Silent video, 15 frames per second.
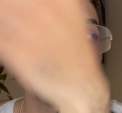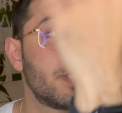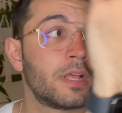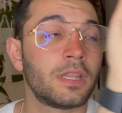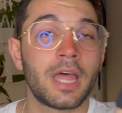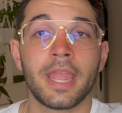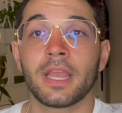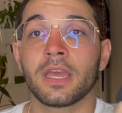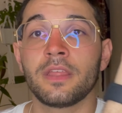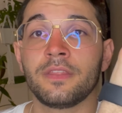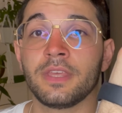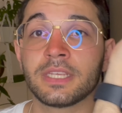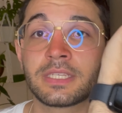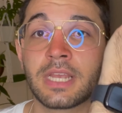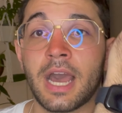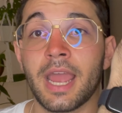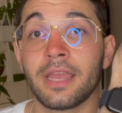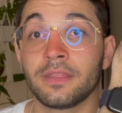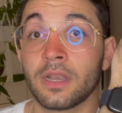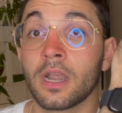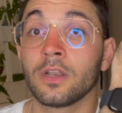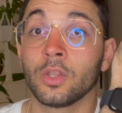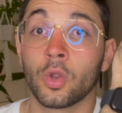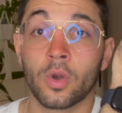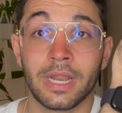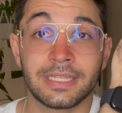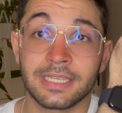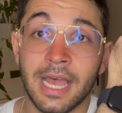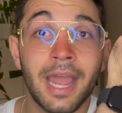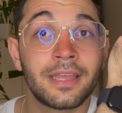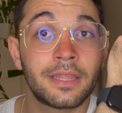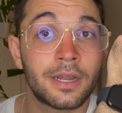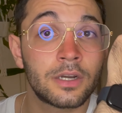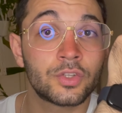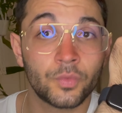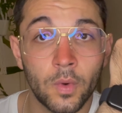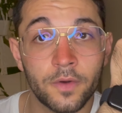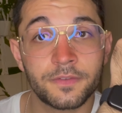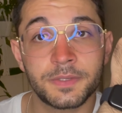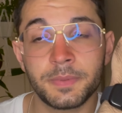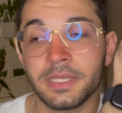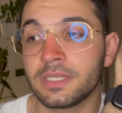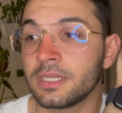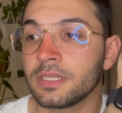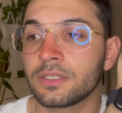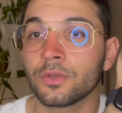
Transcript: like this guy, and there are laurentii that are dwarf species,